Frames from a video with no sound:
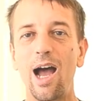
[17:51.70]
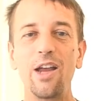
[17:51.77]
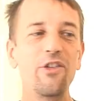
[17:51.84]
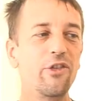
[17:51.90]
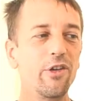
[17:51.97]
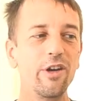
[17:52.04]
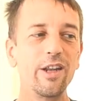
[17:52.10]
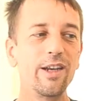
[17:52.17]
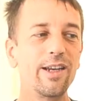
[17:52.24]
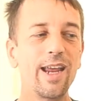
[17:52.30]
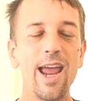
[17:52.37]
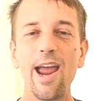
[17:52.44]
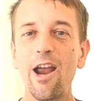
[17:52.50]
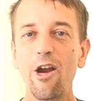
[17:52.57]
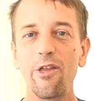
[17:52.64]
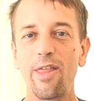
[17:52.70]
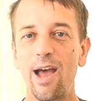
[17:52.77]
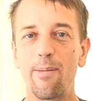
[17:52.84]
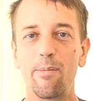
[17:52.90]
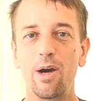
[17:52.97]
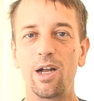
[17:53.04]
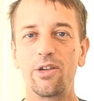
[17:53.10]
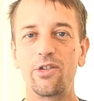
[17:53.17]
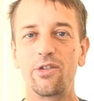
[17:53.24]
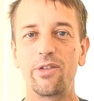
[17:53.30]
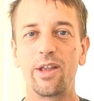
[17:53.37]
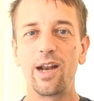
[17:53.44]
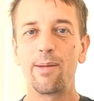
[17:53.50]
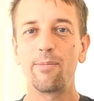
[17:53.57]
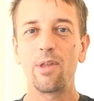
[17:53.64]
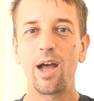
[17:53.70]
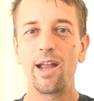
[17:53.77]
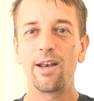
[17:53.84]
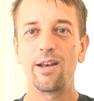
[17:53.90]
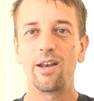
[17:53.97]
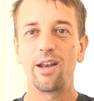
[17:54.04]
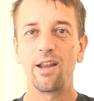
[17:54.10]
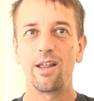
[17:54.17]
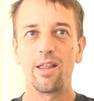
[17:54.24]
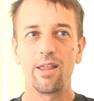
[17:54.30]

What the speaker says: I shouldn't care that much that I'm not,